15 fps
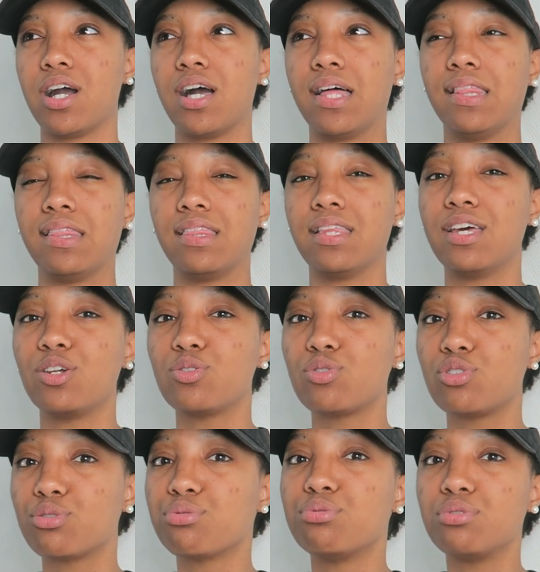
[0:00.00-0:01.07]
a little
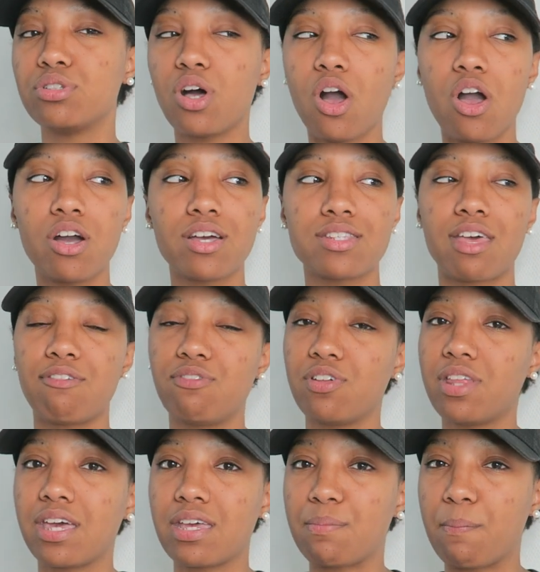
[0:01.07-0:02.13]
too long because I feel
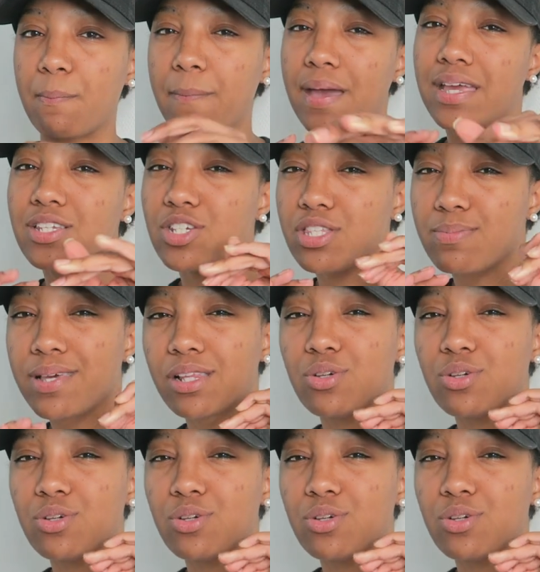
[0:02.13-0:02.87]
like it might just be